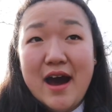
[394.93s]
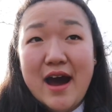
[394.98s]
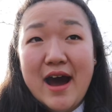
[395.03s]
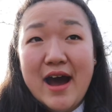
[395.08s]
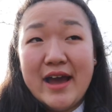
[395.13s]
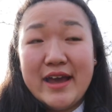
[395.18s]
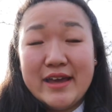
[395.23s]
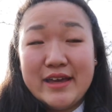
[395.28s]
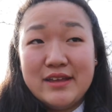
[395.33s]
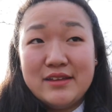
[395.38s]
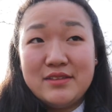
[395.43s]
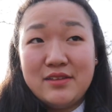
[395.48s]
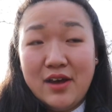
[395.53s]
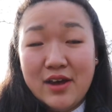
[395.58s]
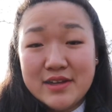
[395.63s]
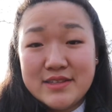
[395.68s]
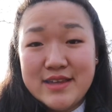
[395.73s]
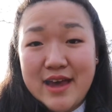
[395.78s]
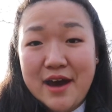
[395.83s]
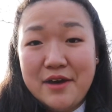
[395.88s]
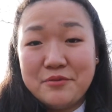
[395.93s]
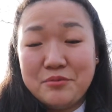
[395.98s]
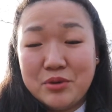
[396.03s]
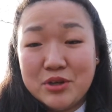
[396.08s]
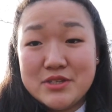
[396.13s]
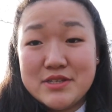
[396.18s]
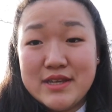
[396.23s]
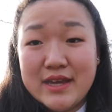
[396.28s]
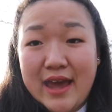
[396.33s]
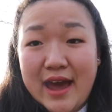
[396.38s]
I lucked out
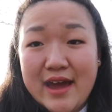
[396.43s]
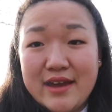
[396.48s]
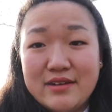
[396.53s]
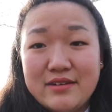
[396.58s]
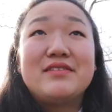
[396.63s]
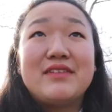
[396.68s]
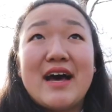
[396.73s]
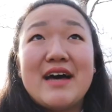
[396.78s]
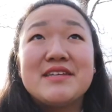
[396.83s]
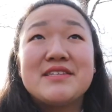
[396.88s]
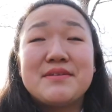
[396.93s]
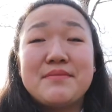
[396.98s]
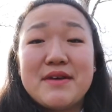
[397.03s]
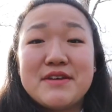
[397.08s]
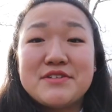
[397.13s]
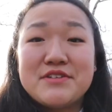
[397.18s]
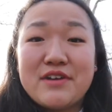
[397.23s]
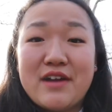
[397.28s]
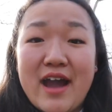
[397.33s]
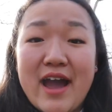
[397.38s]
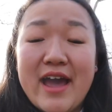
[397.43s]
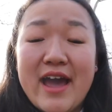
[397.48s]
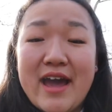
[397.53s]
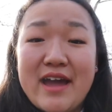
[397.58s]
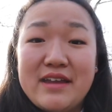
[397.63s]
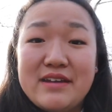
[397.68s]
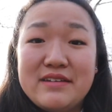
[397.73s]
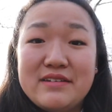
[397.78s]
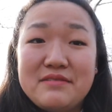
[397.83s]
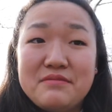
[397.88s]
once again. Last semester, I
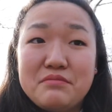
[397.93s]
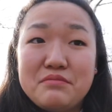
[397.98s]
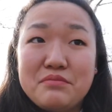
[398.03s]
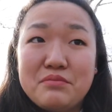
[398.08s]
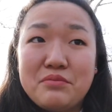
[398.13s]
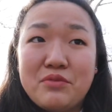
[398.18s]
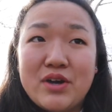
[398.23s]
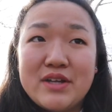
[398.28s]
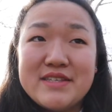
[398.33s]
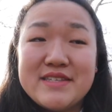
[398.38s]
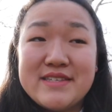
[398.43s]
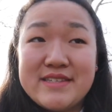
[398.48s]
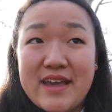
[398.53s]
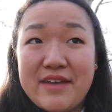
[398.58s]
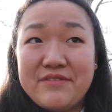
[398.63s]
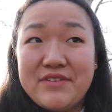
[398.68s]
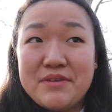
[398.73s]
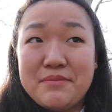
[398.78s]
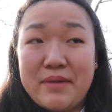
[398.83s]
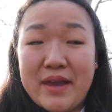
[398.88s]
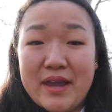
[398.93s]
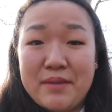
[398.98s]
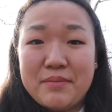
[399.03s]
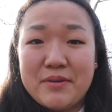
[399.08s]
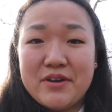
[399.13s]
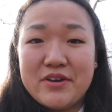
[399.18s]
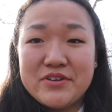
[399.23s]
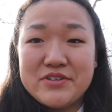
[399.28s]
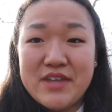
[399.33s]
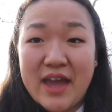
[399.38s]
had, what, 7
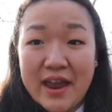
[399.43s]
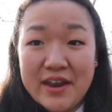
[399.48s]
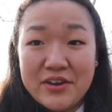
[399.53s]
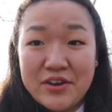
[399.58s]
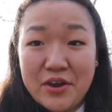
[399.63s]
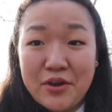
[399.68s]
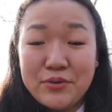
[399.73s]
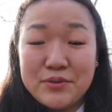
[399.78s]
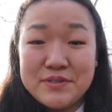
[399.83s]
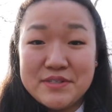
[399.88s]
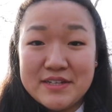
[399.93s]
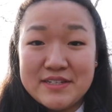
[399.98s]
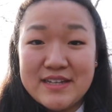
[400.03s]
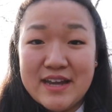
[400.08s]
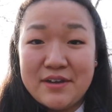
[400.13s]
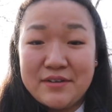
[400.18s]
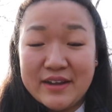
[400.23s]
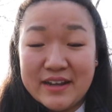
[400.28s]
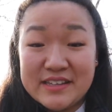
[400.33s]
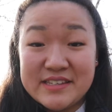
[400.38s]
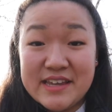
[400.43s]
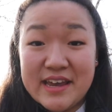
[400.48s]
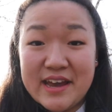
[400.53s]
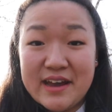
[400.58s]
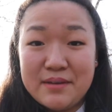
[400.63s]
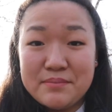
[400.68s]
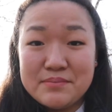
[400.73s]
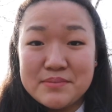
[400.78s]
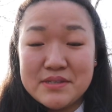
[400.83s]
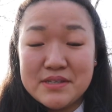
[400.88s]
papers and no sit-down
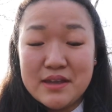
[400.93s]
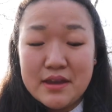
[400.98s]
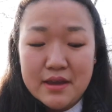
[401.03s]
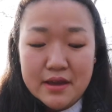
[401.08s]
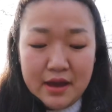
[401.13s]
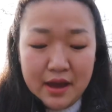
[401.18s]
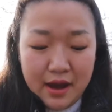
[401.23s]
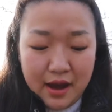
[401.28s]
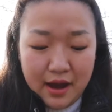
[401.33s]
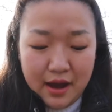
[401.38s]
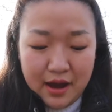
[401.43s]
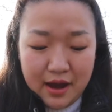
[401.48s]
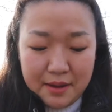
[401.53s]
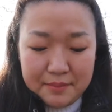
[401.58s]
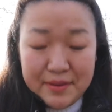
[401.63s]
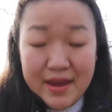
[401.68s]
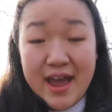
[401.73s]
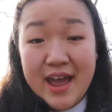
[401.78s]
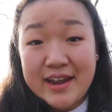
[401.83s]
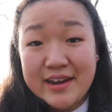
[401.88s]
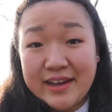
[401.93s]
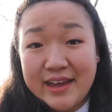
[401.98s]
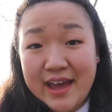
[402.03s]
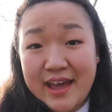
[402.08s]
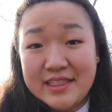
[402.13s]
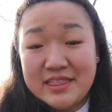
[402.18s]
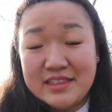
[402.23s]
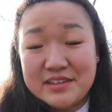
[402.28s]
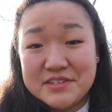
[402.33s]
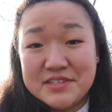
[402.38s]
exams. And
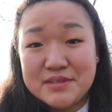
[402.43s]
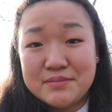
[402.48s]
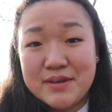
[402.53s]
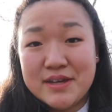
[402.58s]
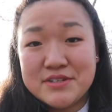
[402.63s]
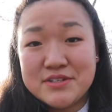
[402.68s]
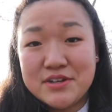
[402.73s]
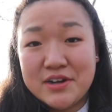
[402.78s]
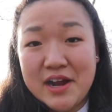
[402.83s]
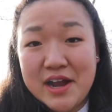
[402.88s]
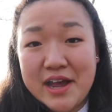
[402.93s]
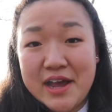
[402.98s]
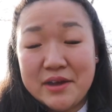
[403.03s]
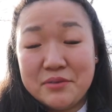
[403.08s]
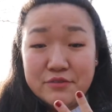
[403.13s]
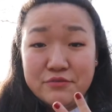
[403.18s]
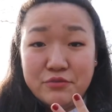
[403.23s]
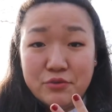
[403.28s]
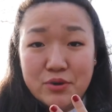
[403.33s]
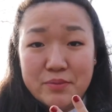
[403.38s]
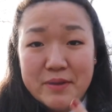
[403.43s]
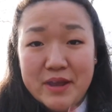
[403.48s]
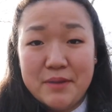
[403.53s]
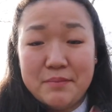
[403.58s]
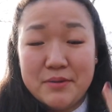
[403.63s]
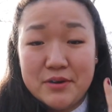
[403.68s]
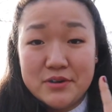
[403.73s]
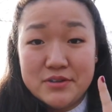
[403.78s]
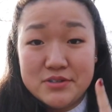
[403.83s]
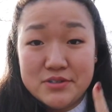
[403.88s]
again, this semester, I had 4
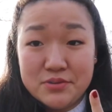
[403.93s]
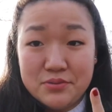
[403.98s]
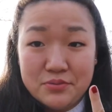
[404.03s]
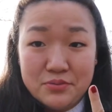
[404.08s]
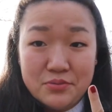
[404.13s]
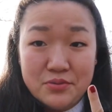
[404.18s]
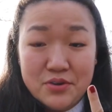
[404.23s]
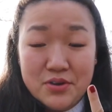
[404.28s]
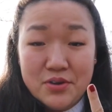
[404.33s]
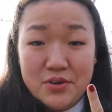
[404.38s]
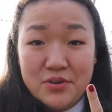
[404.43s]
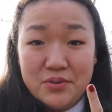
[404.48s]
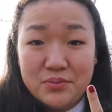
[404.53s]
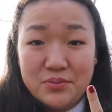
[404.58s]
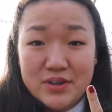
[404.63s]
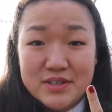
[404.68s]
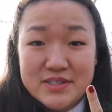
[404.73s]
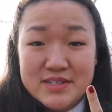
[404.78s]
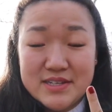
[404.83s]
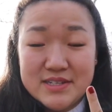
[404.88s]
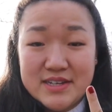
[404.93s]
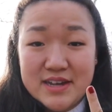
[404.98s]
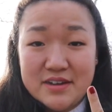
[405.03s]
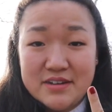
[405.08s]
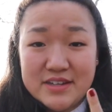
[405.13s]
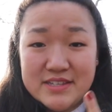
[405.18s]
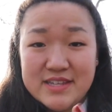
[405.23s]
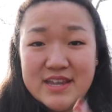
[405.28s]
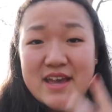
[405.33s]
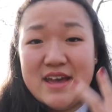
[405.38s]
papers, 1
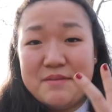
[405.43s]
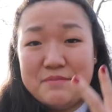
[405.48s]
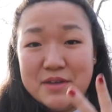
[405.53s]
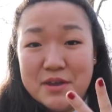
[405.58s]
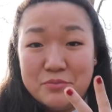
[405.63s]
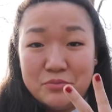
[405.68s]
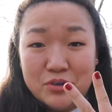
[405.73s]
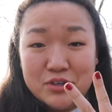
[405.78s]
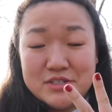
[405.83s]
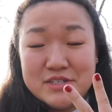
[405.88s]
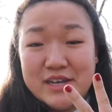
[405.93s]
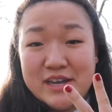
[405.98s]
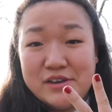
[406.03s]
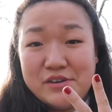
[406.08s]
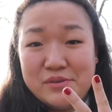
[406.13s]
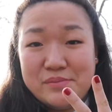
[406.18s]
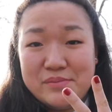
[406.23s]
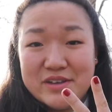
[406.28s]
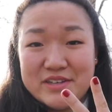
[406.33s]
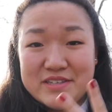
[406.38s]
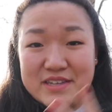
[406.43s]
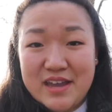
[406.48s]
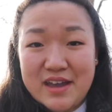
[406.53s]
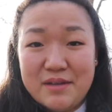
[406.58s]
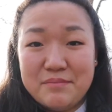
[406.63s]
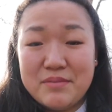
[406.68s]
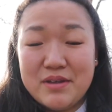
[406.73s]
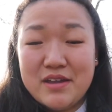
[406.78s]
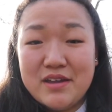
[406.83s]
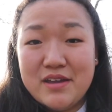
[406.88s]
sit-down exam, and 1 take-home
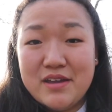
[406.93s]
exam.